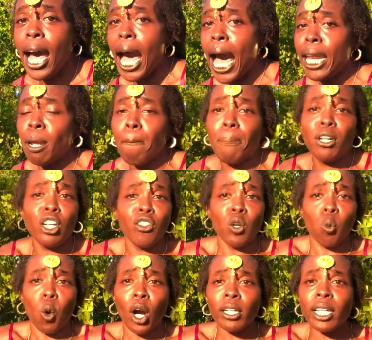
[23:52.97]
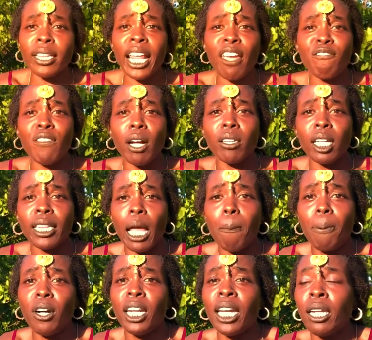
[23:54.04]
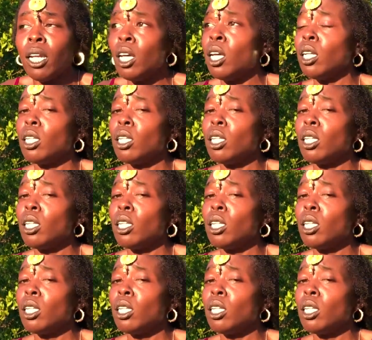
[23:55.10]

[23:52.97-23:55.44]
I didn't put in the work that they felt that they put in.